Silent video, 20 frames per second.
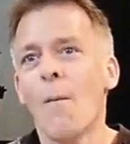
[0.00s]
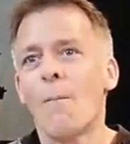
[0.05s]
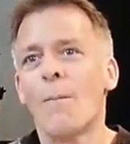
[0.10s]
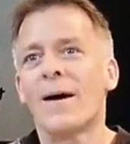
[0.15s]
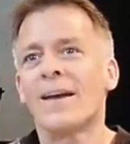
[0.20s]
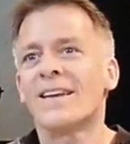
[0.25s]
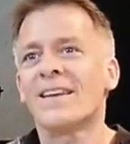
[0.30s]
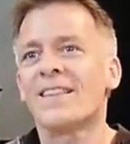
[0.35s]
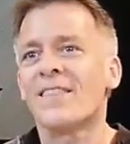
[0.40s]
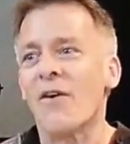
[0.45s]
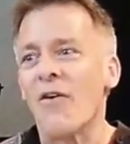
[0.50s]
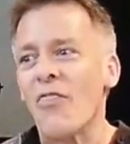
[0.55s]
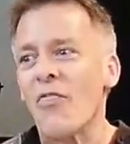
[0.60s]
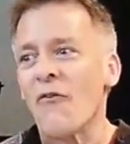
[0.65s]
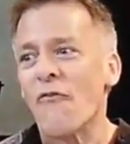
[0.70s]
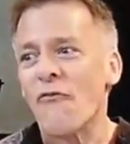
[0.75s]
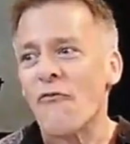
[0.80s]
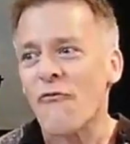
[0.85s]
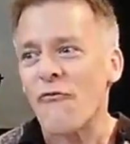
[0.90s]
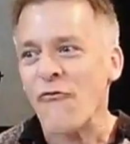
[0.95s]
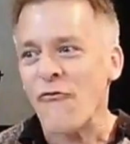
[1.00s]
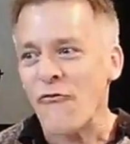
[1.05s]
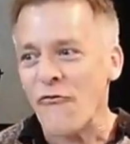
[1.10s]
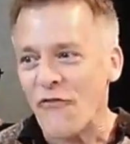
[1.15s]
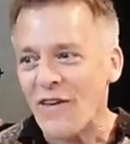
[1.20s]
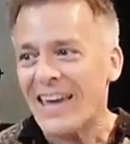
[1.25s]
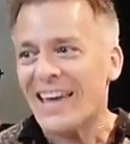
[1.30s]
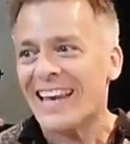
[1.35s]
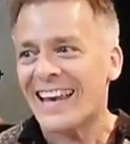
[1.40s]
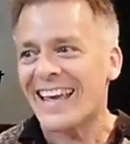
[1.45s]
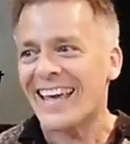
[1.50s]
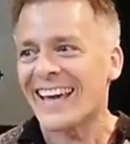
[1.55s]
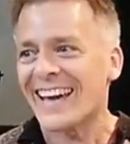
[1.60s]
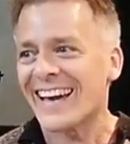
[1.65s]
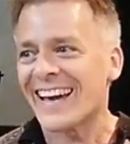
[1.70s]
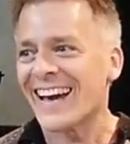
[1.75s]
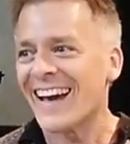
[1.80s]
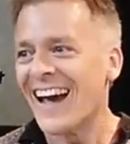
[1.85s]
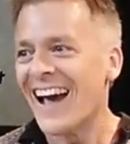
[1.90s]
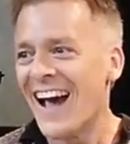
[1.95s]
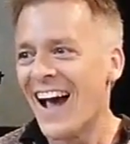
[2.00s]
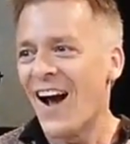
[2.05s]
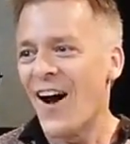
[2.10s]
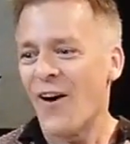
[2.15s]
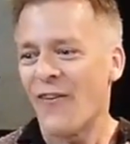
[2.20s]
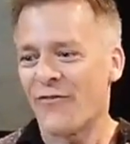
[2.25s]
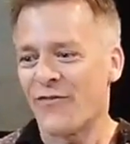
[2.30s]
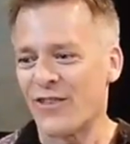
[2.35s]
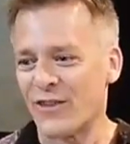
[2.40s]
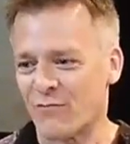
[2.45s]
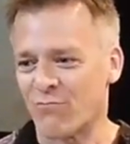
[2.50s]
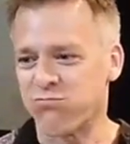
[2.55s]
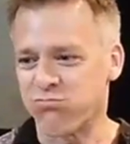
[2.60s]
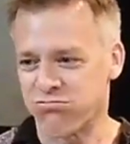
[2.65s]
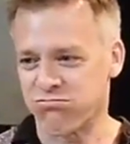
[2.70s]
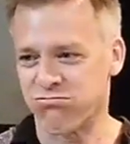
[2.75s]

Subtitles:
But the feeling of this,